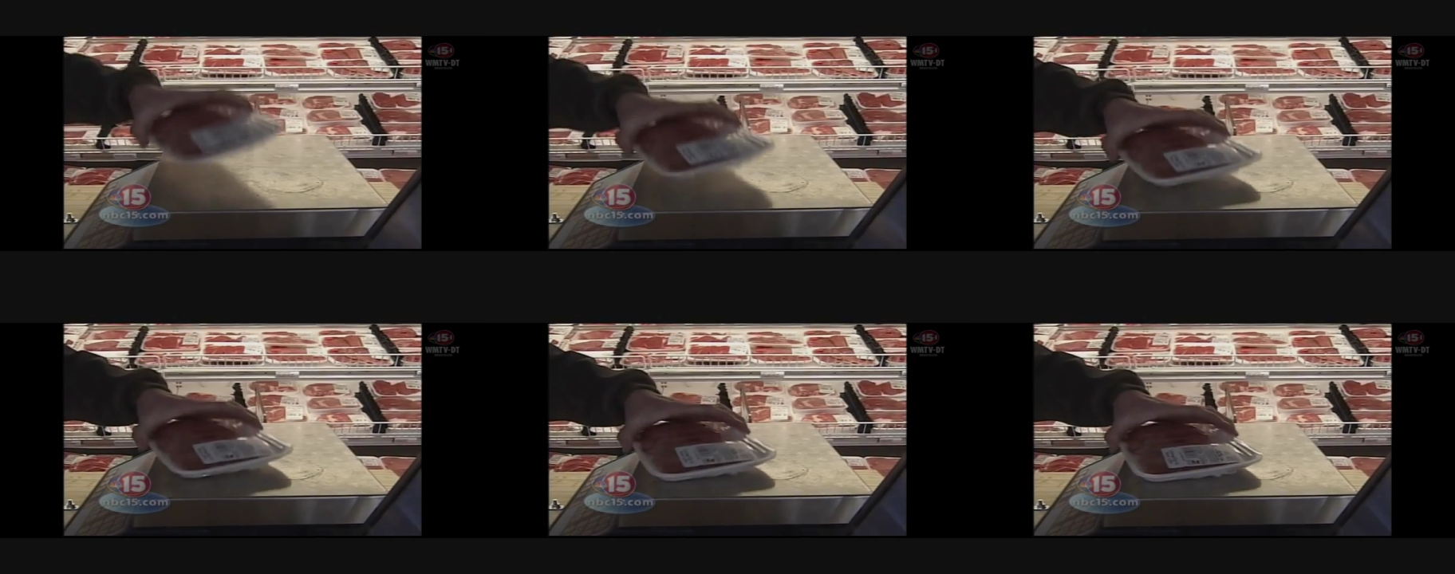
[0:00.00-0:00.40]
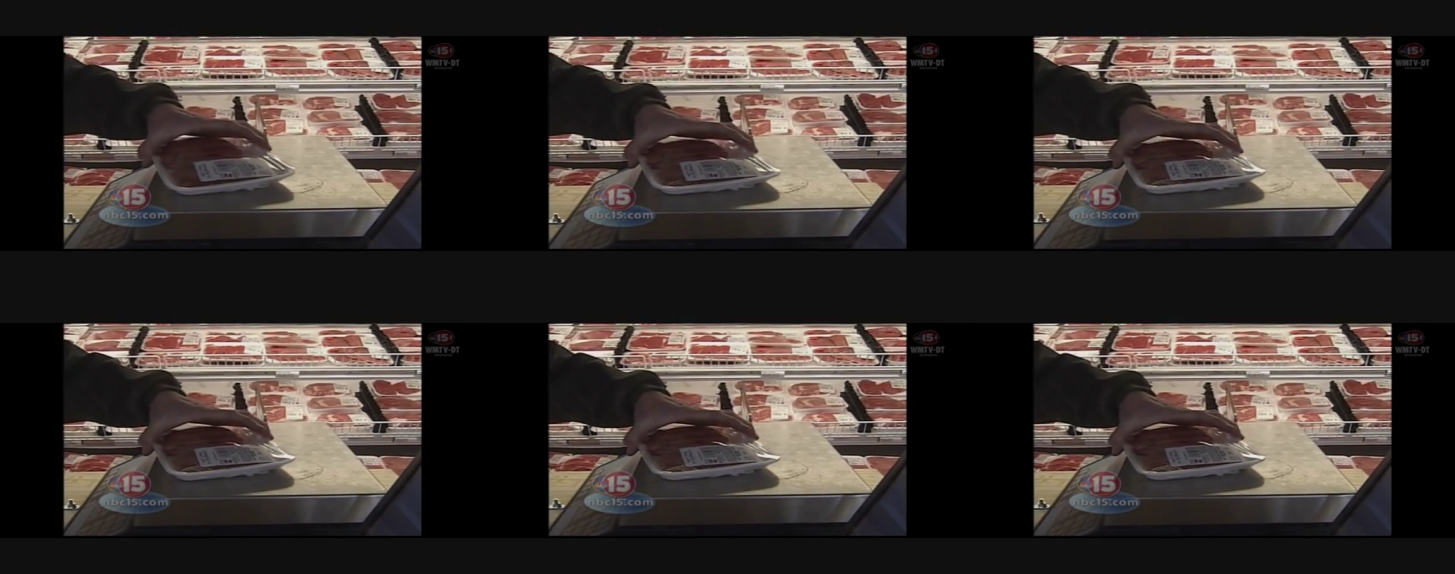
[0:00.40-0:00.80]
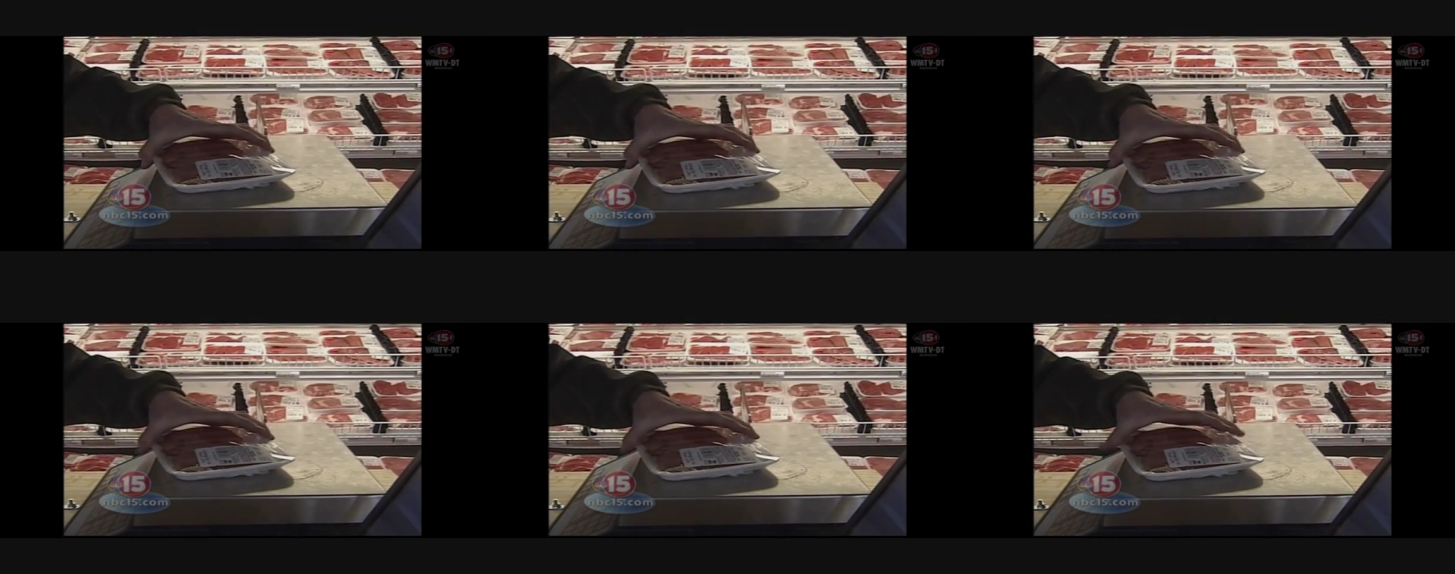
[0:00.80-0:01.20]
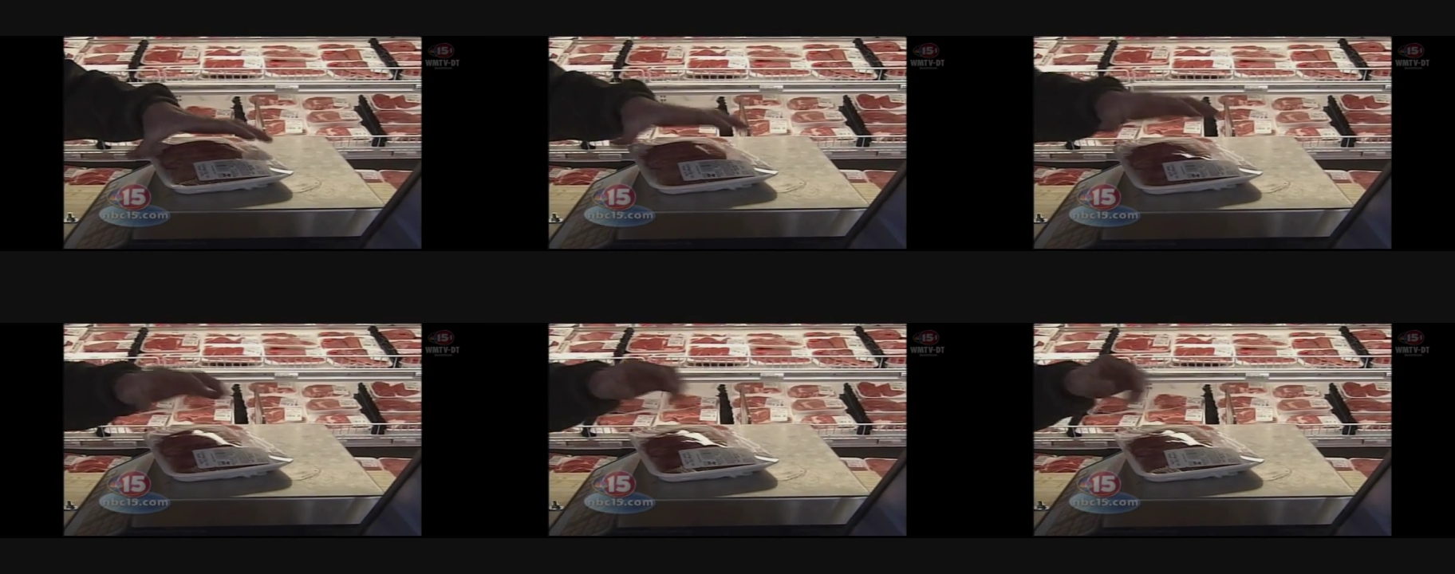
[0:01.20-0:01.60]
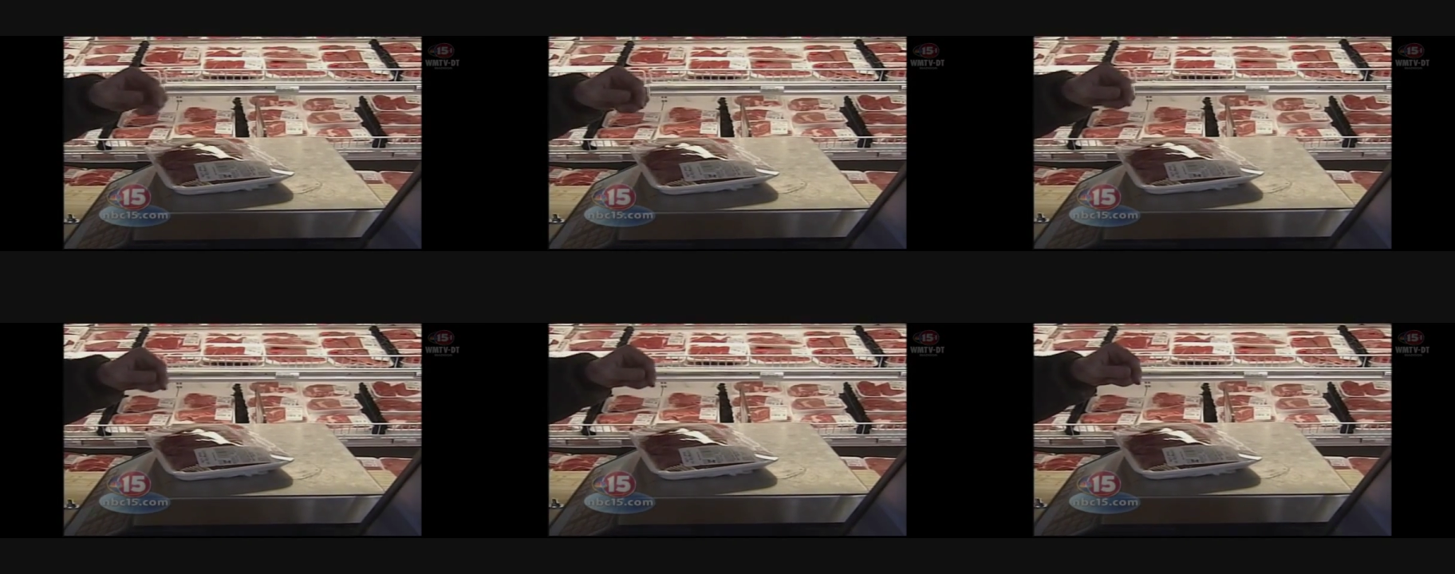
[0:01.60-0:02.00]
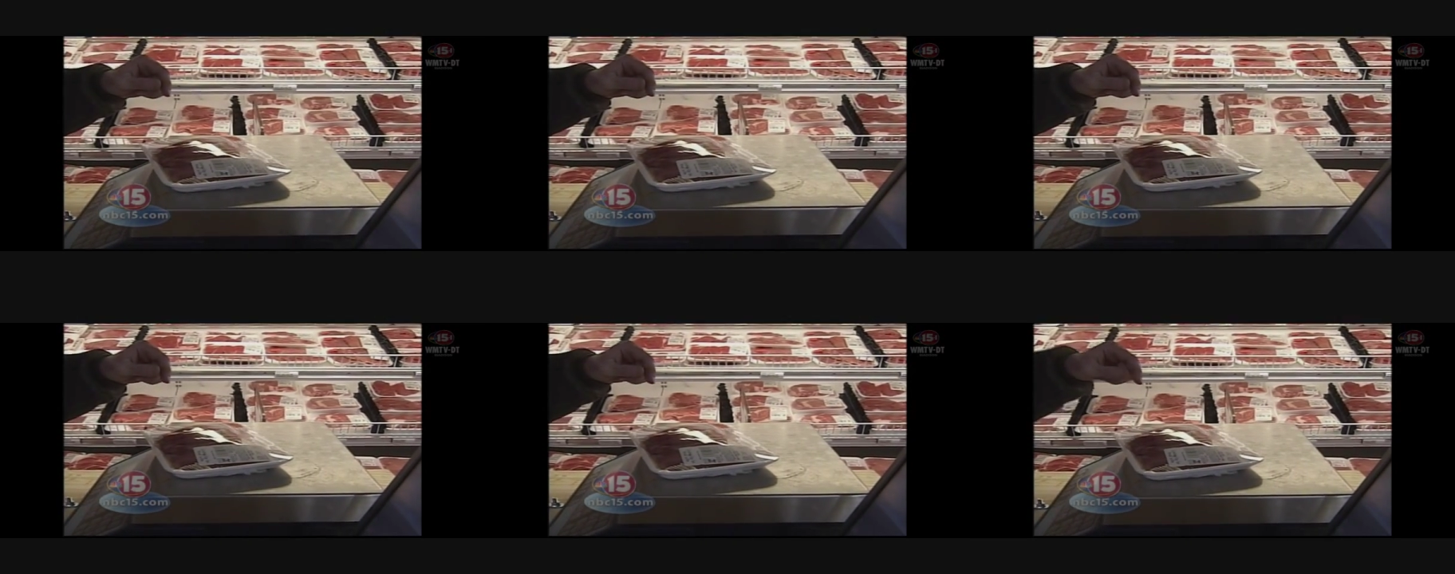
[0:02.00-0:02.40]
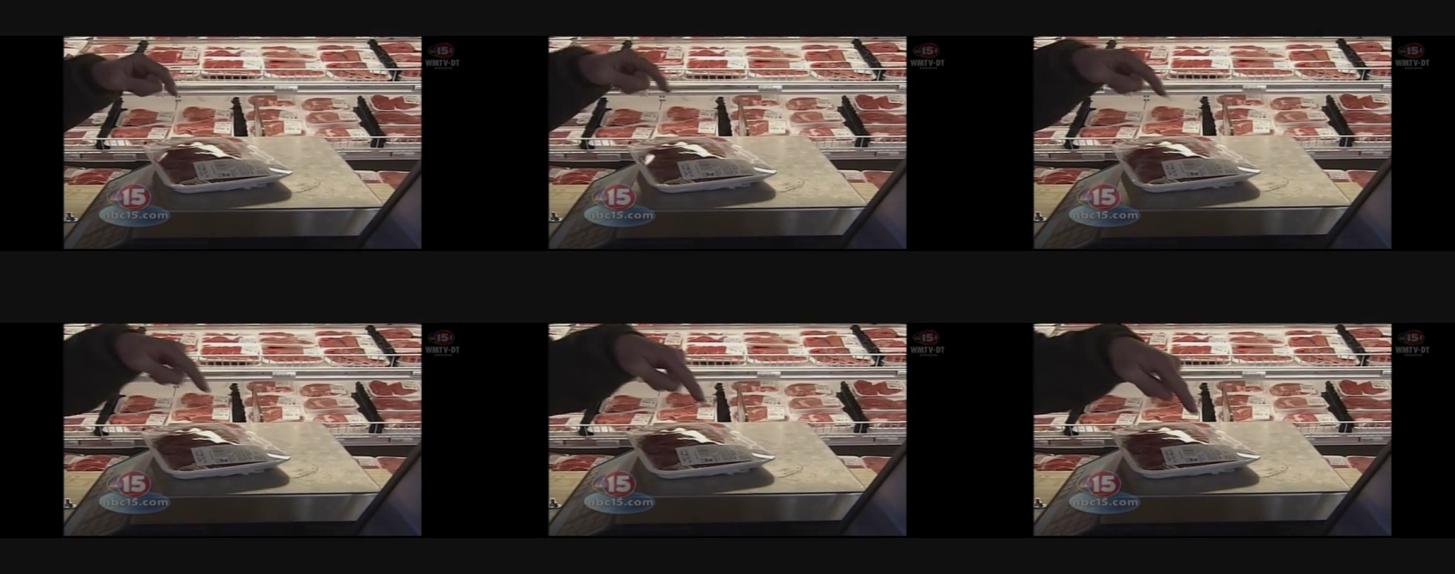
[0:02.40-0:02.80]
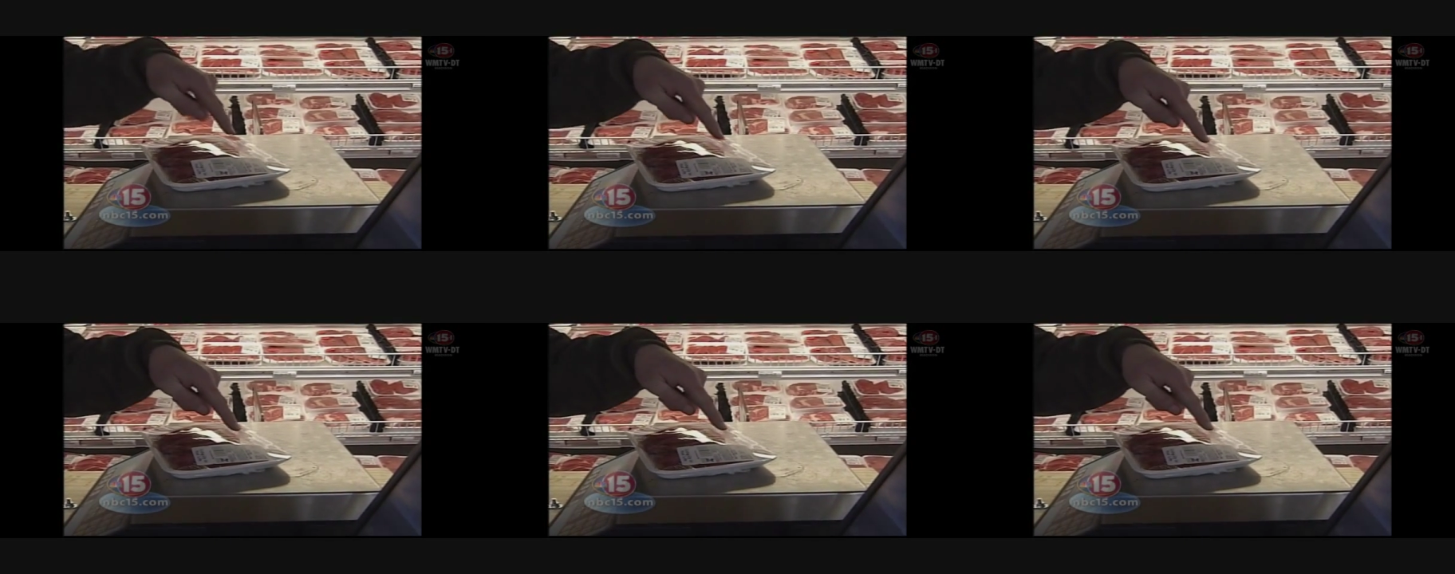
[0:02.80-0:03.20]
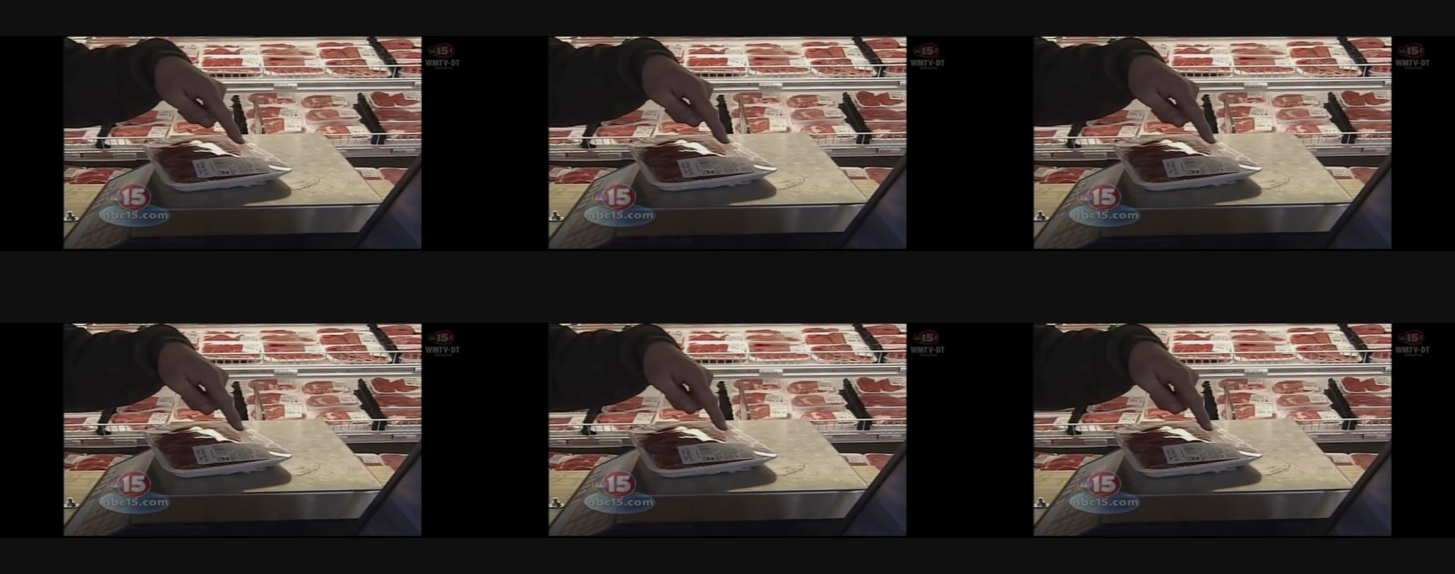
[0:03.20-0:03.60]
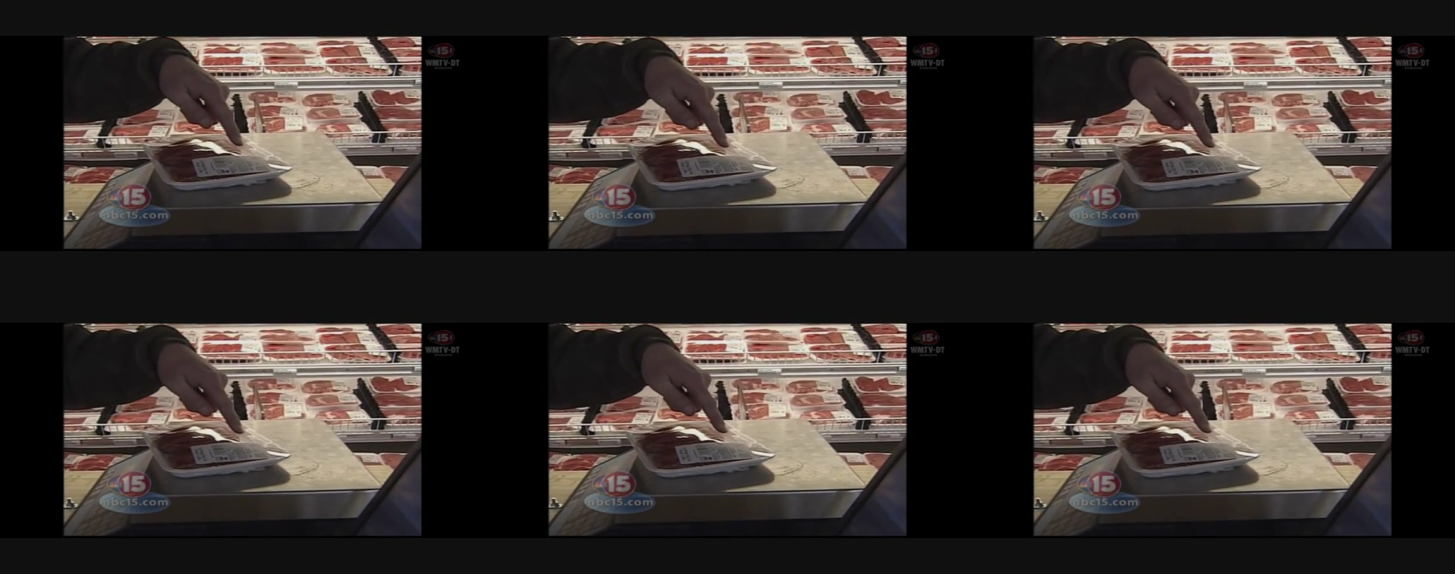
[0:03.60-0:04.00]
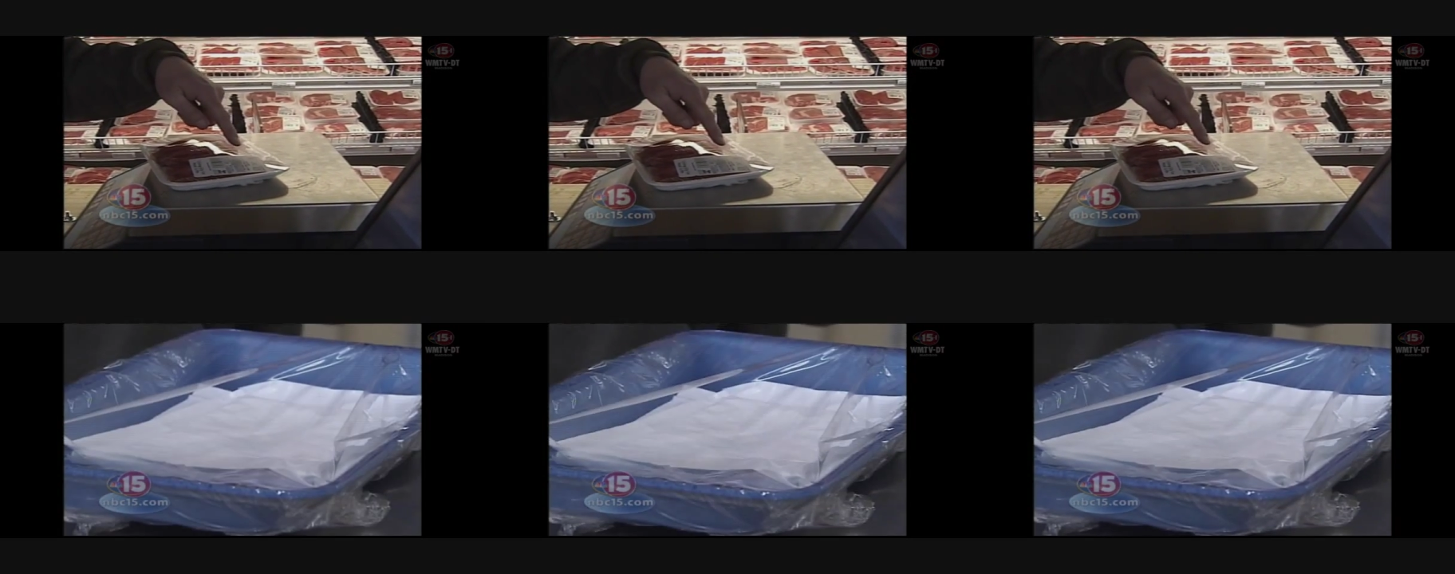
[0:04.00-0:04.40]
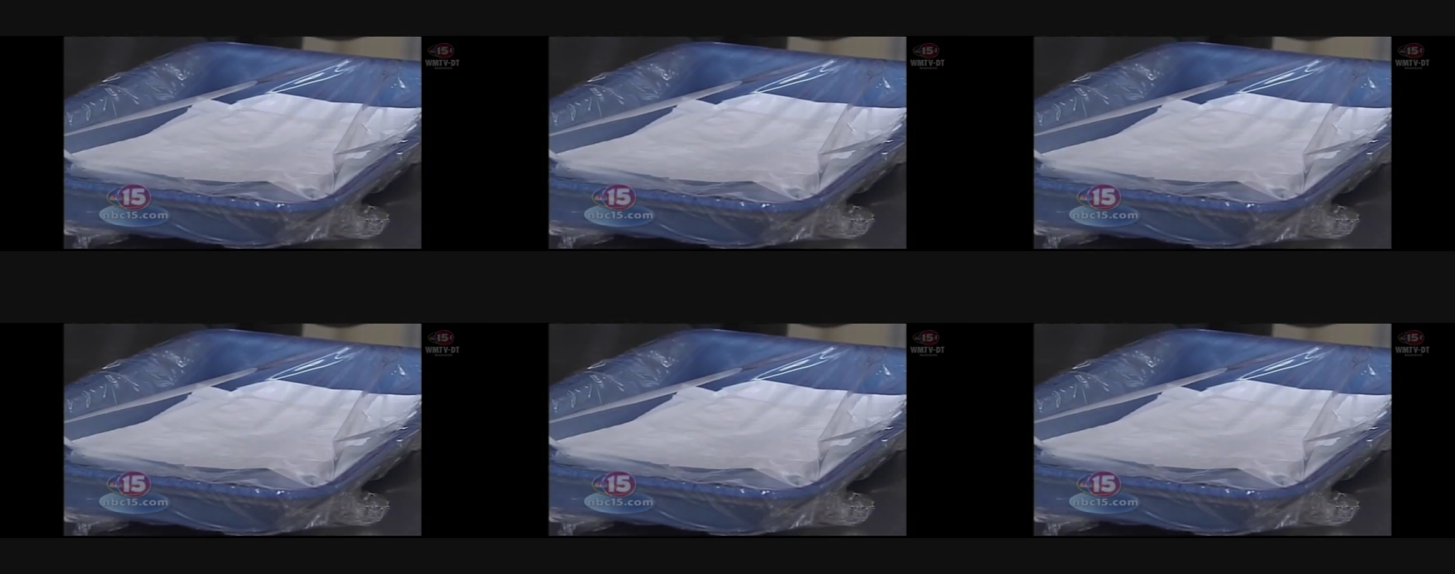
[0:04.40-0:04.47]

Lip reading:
No face is visible, so there are no lips to read.